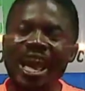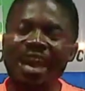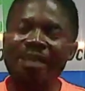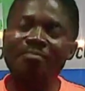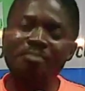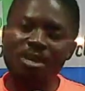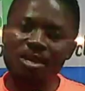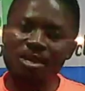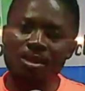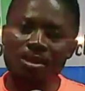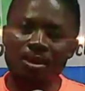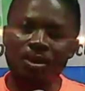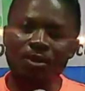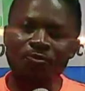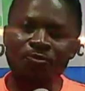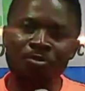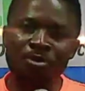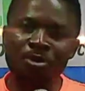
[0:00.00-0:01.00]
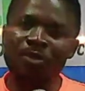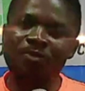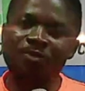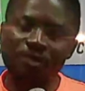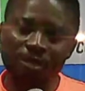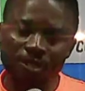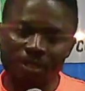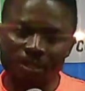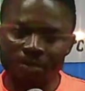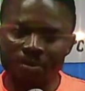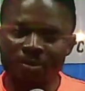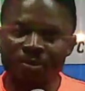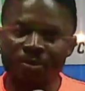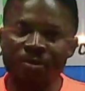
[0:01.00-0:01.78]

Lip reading: army of prophets